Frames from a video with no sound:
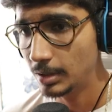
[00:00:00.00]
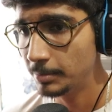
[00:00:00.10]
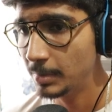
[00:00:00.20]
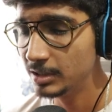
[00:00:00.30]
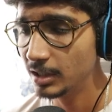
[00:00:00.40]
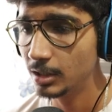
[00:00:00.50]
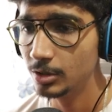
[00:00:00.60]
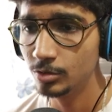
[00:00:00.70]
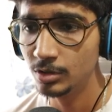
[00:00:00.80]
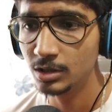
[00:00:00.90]
you can
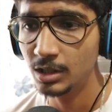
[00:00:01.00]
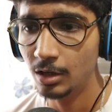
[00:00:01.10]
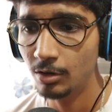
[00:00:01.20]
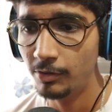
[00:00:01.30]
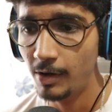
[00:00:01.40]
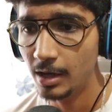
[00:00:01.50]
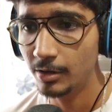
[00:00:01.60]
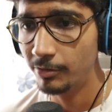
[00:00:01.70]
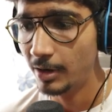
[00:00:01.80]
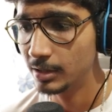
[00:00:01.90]
basically use this kind of
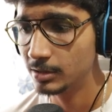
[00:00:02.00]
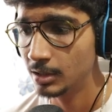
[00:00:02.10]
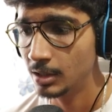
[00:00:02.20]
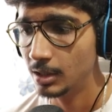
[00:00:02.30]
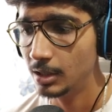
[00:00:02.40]
fire effects